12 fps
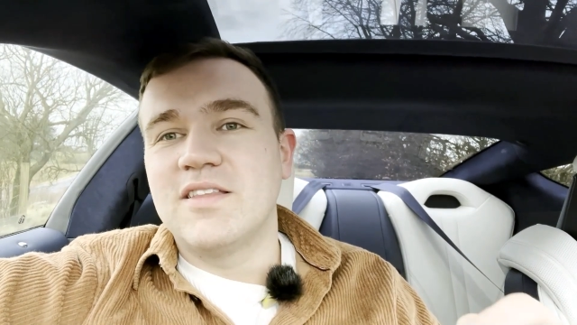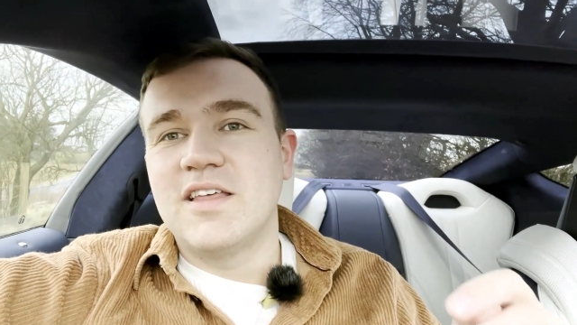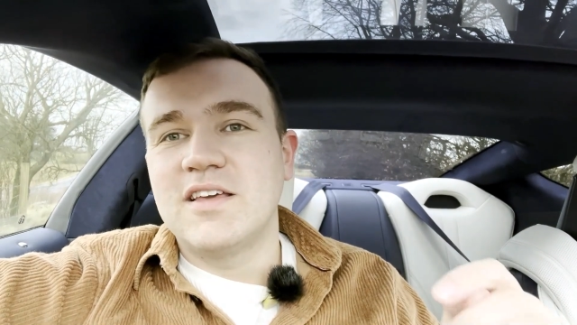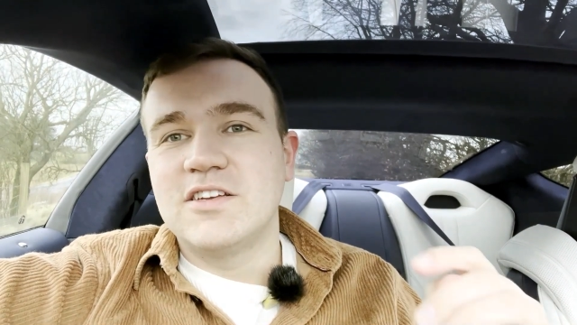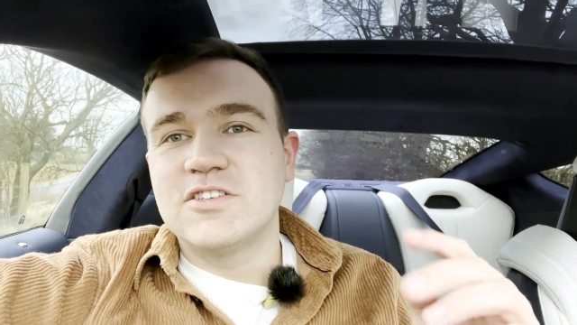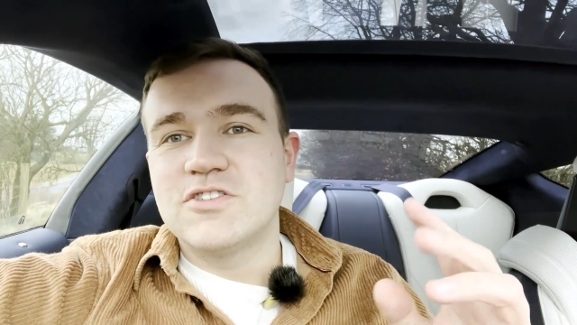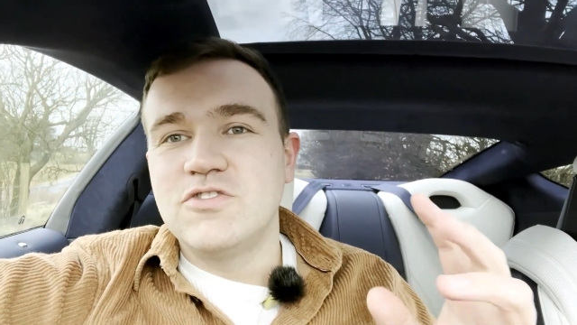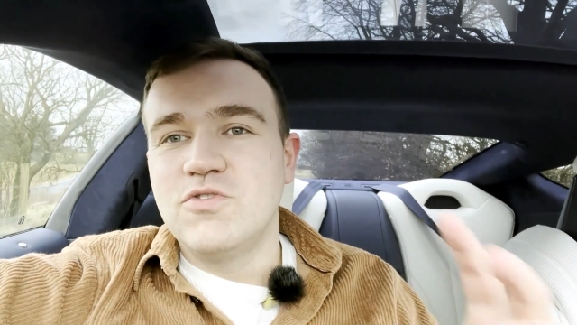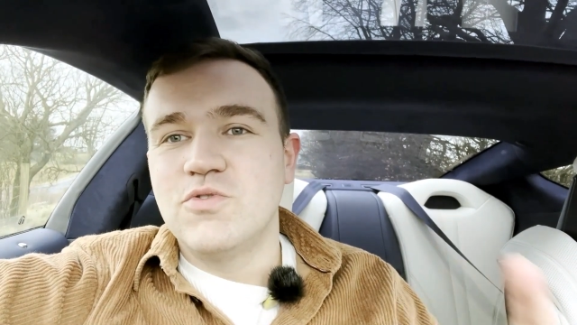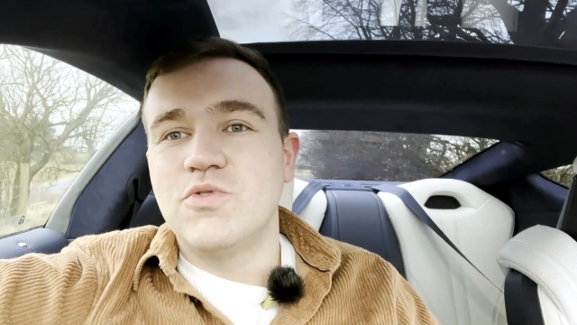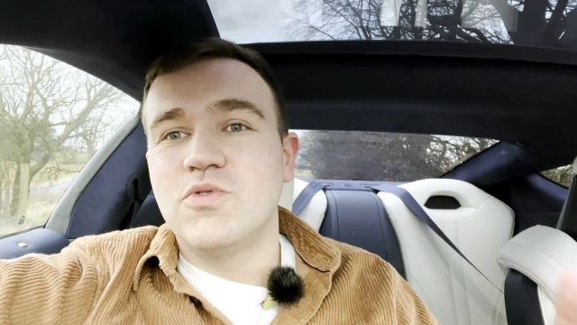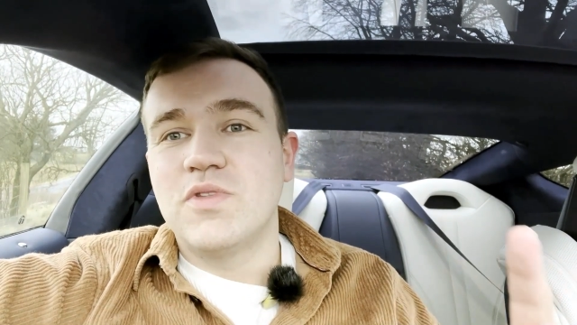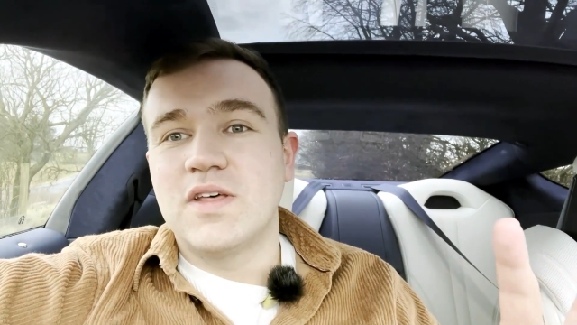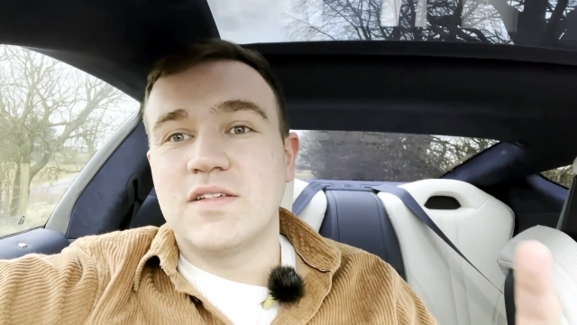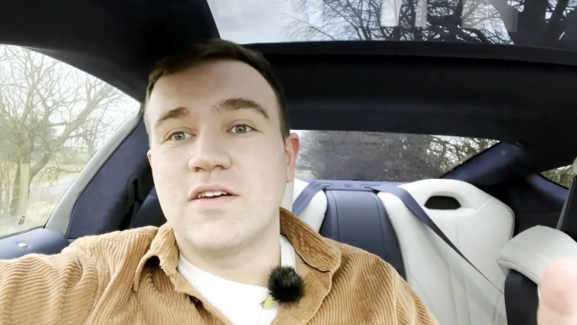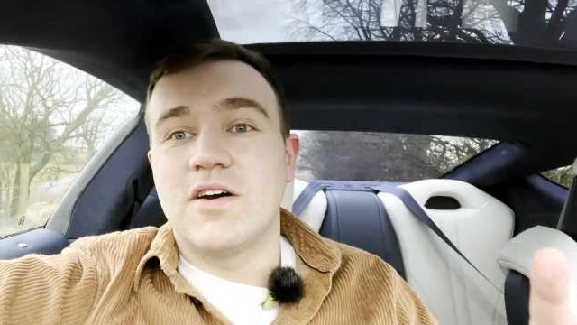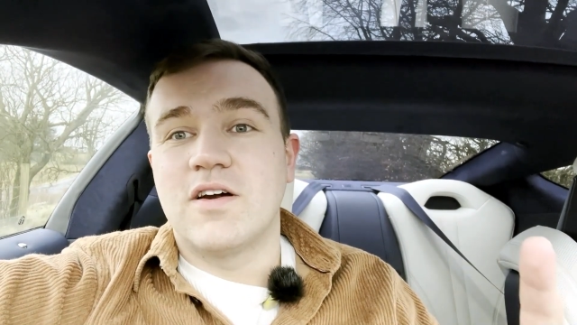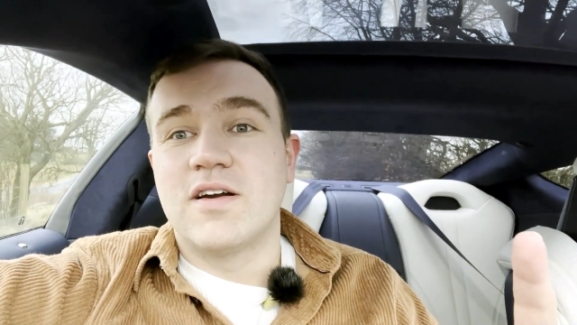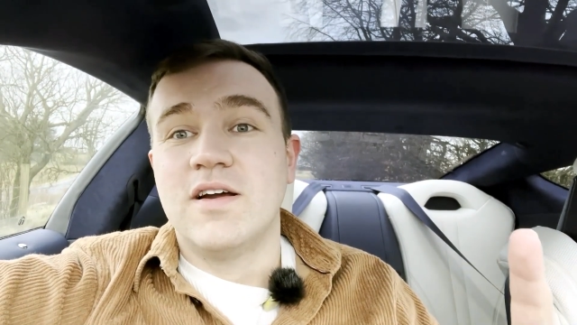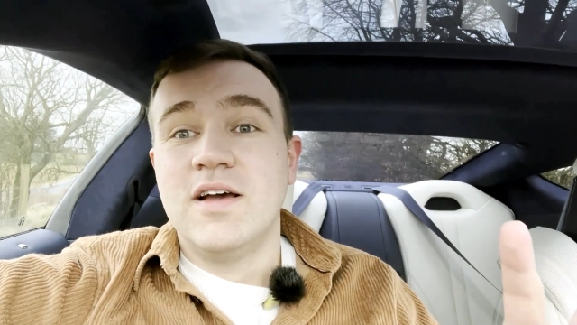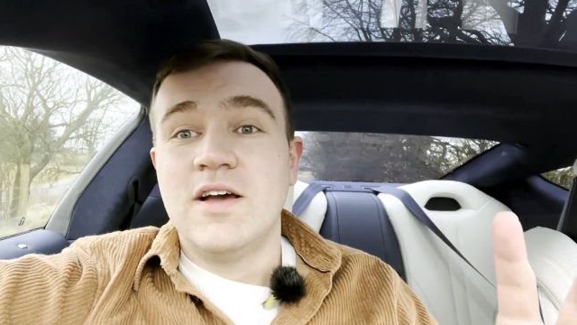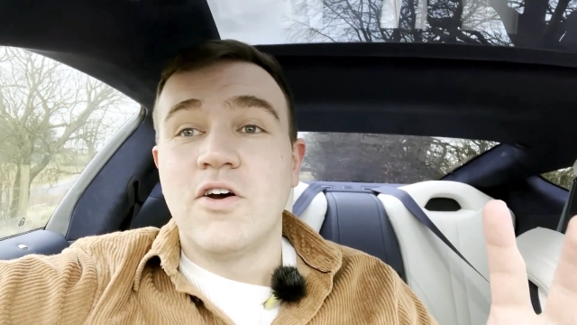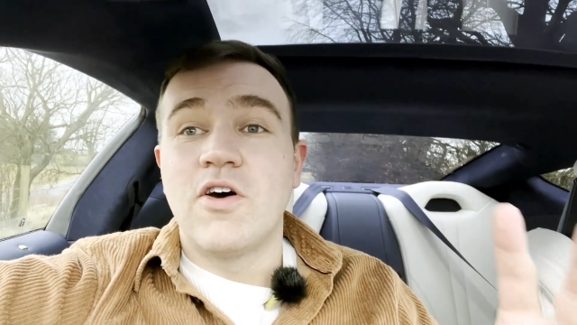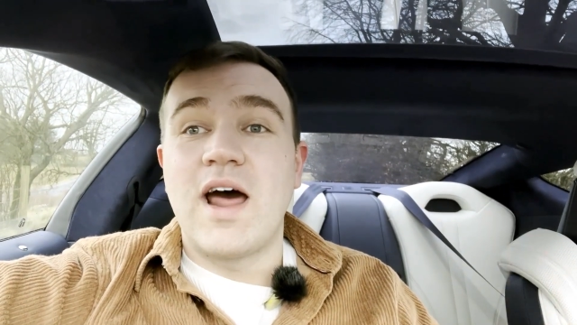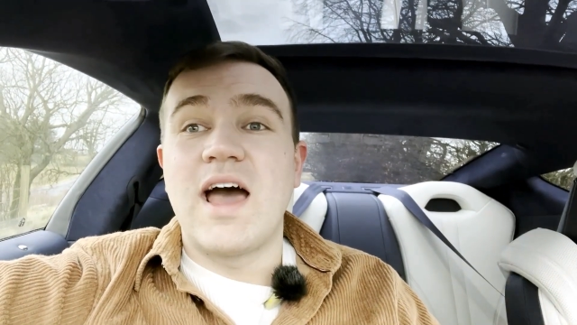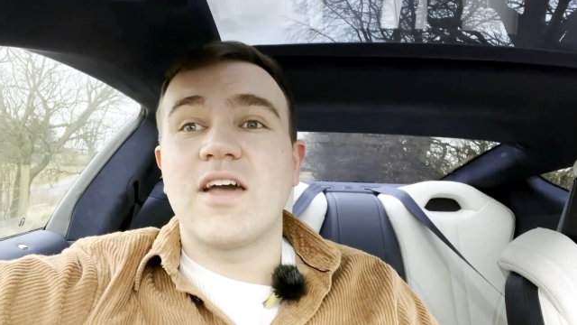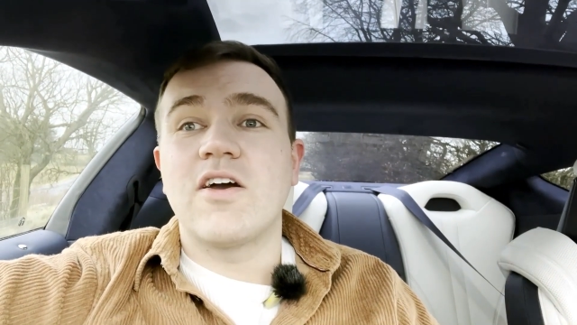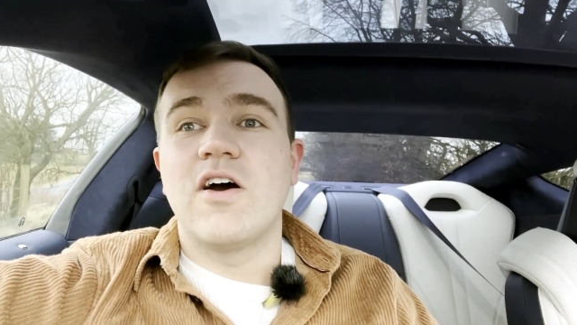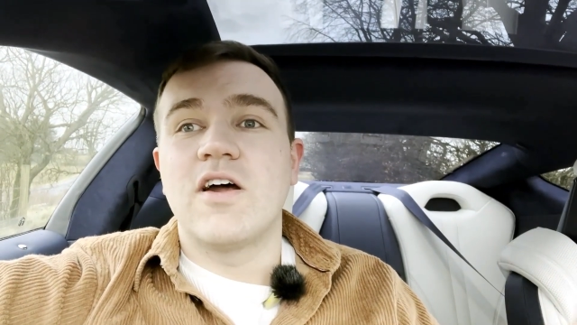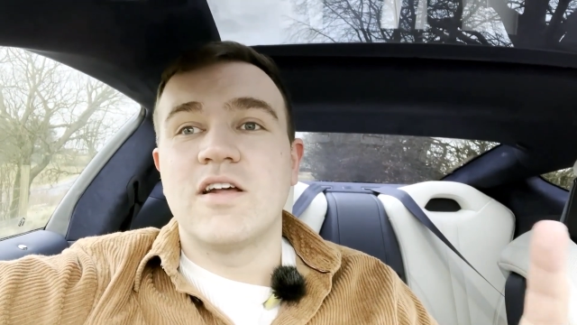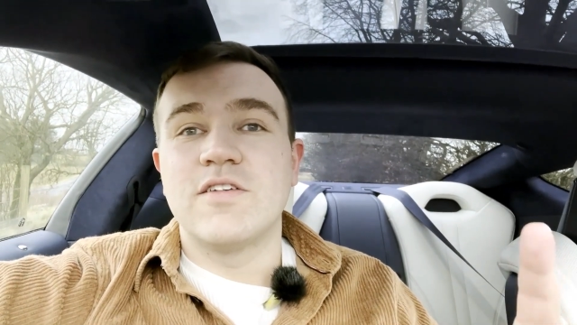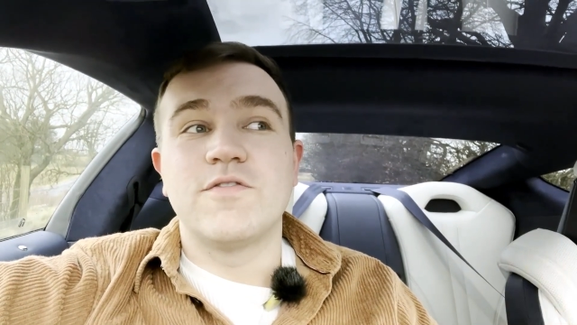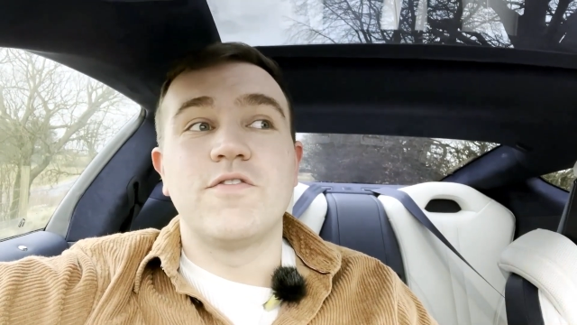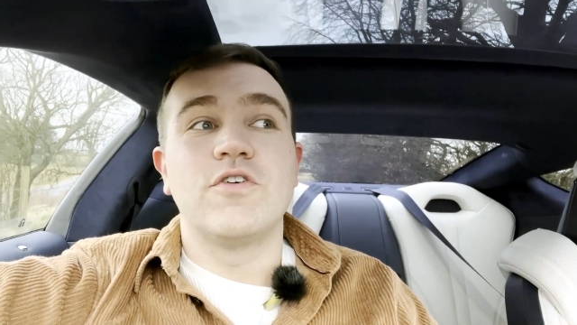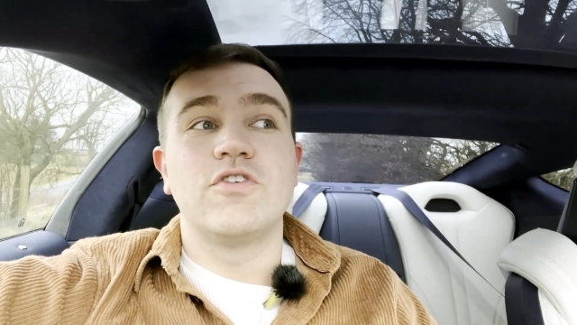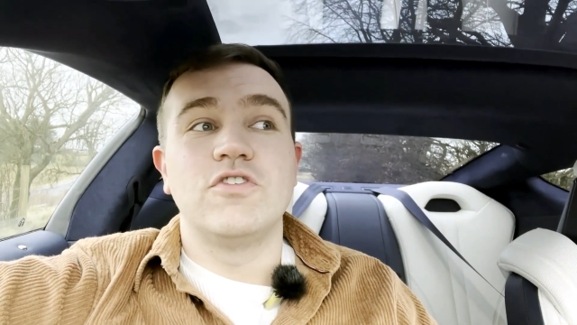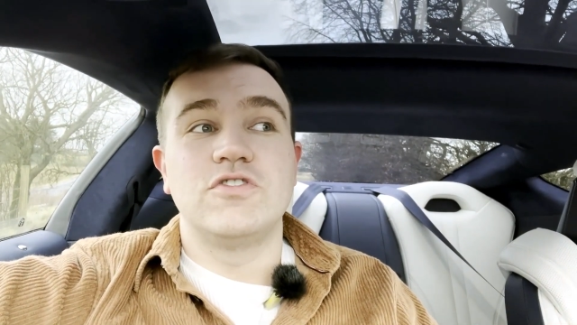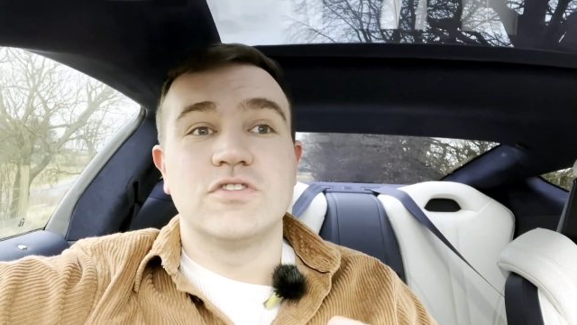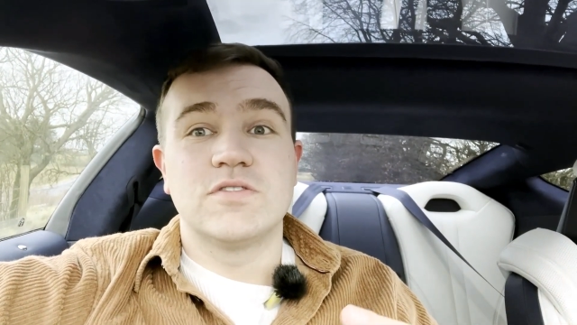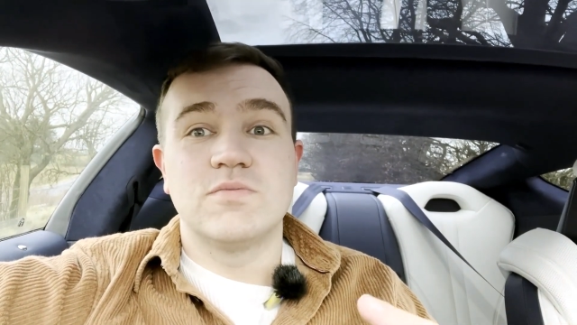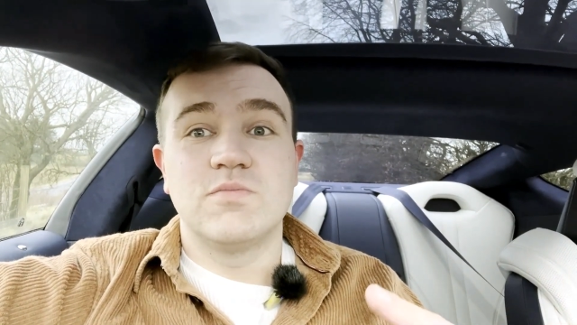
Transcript: that you just know this car, or a car, is for you, just